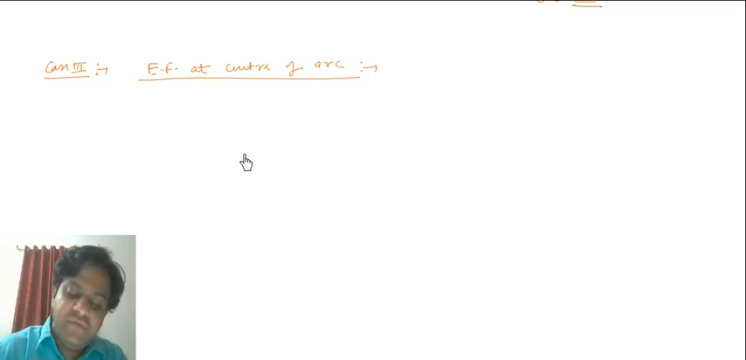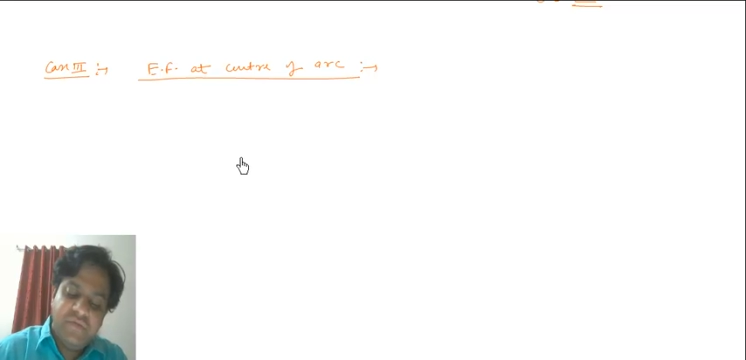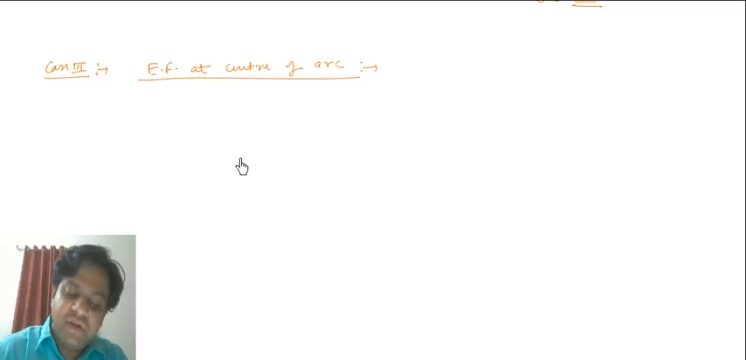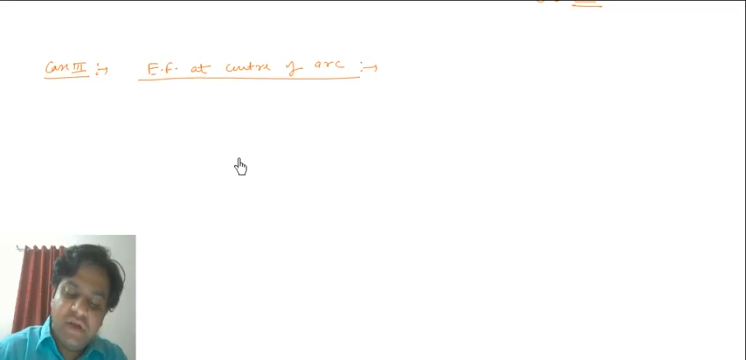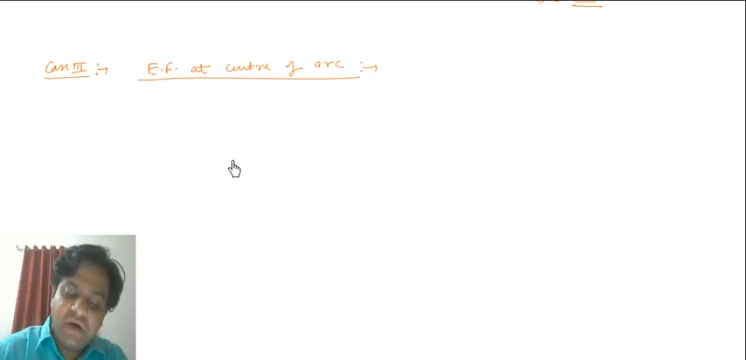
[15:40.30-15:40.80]

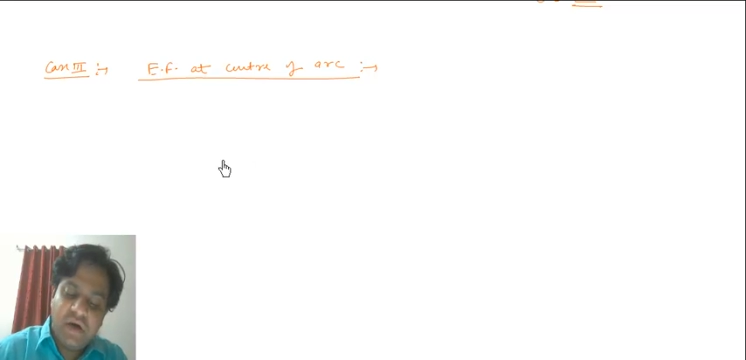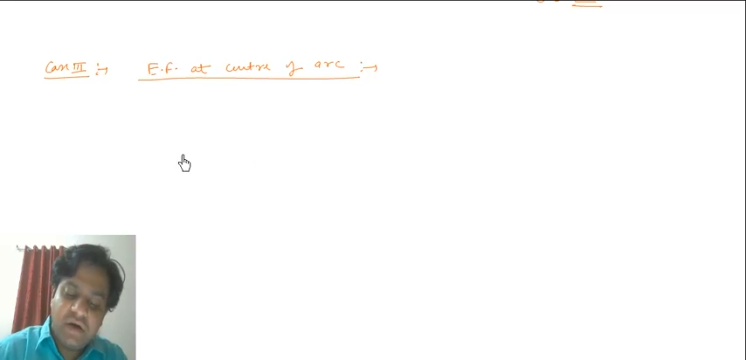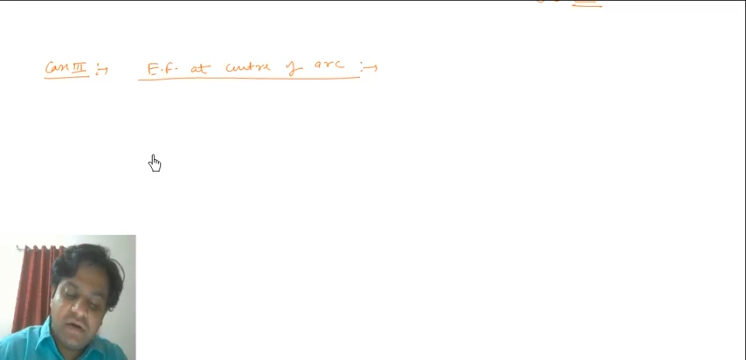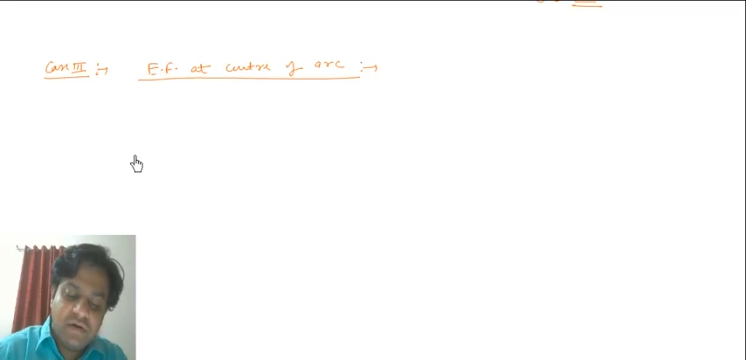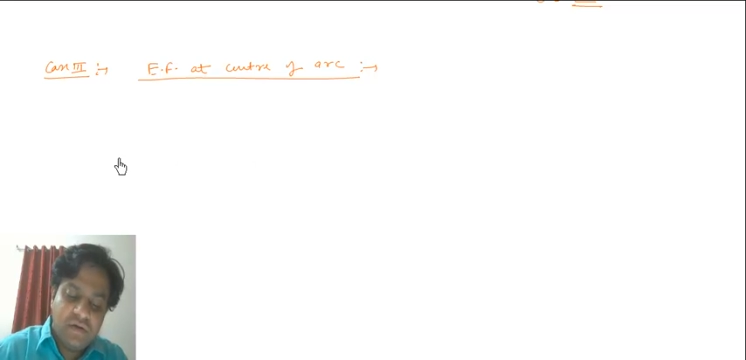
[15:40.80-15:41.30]
with an
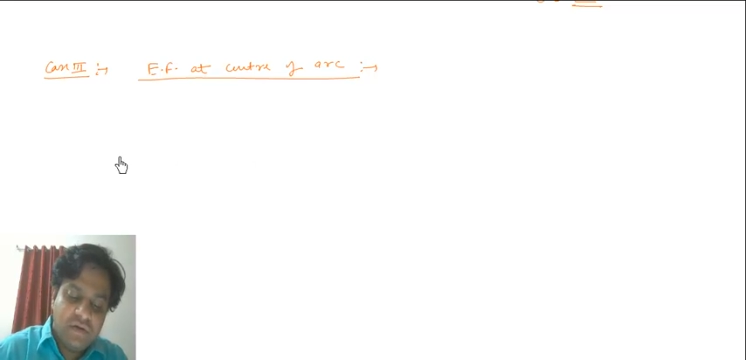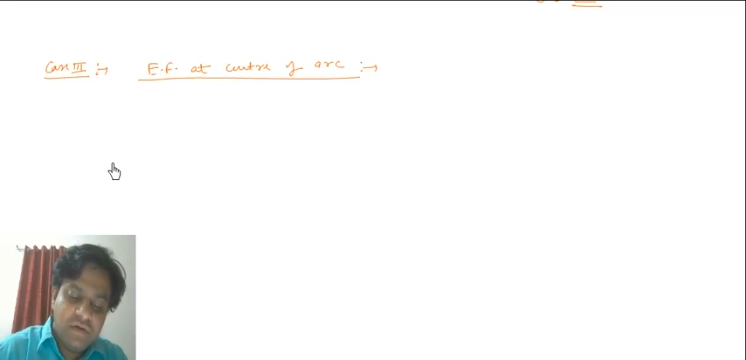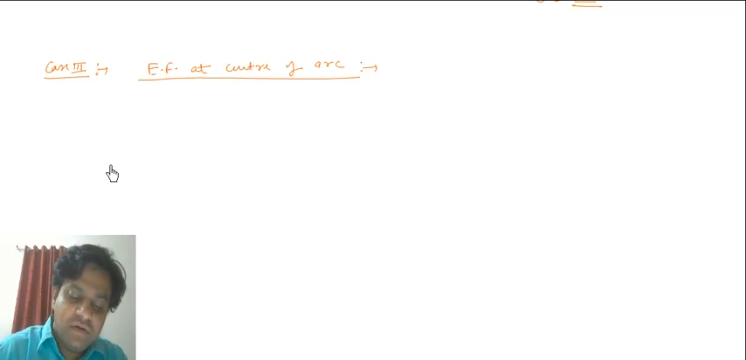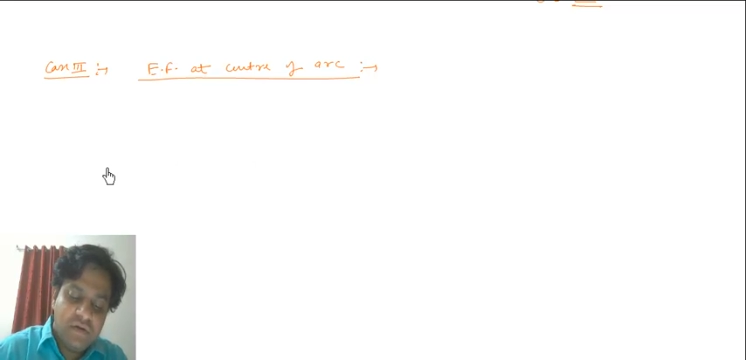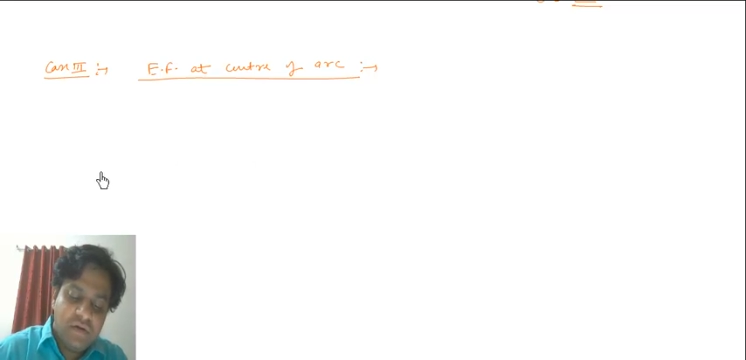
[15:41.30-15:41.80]
arc
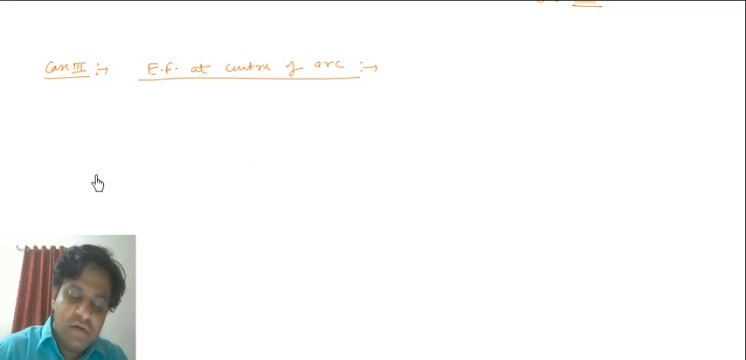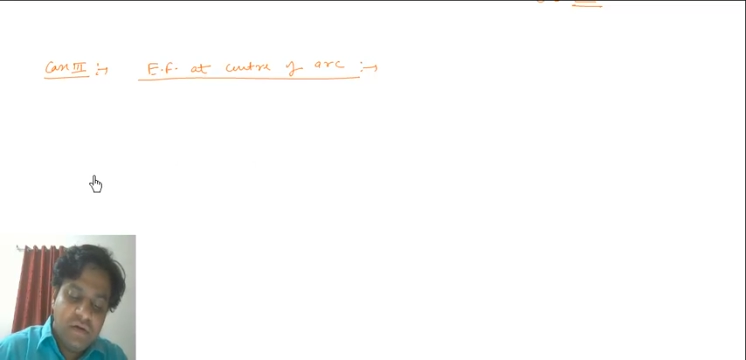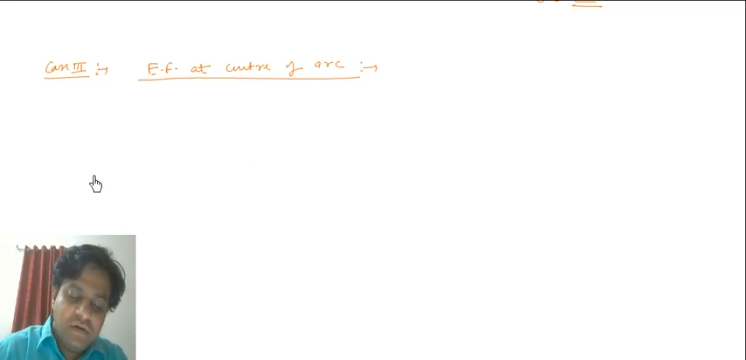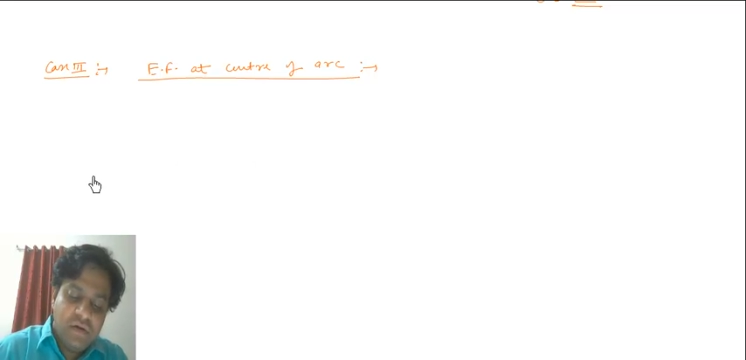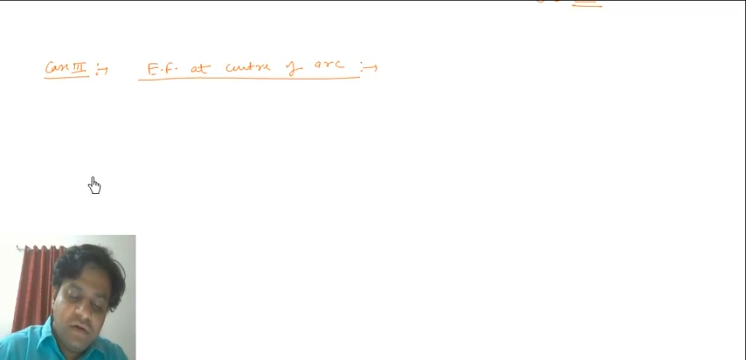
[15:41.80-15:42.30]

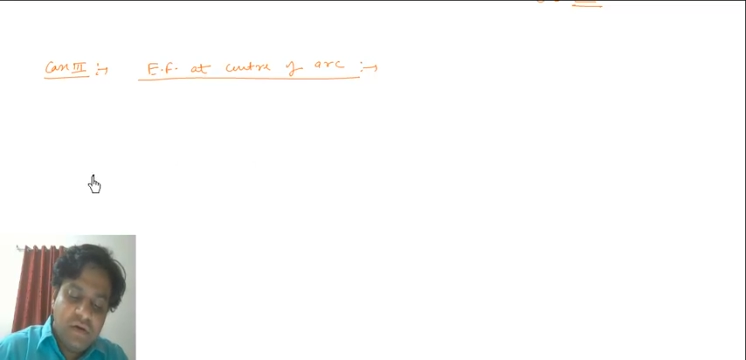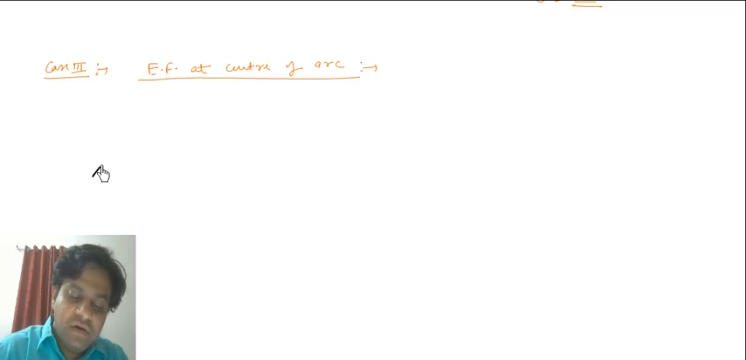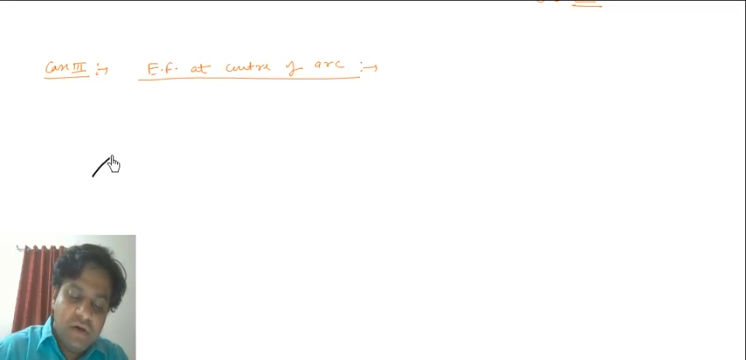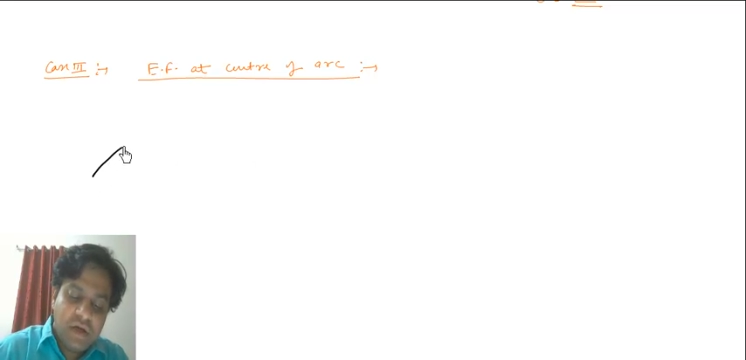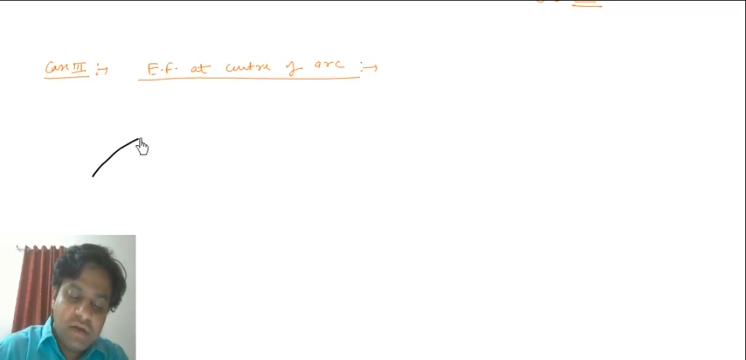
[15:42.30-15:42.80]

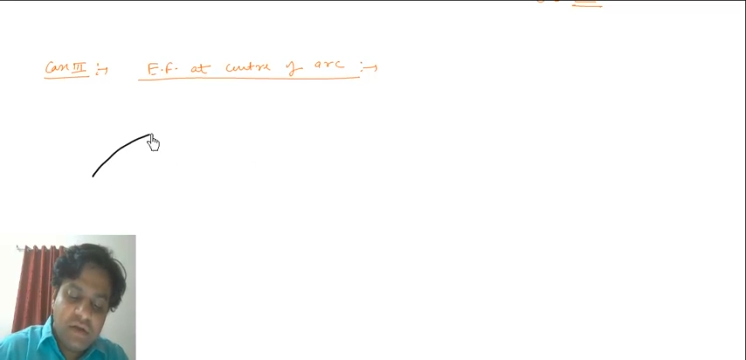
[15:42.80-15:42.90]
like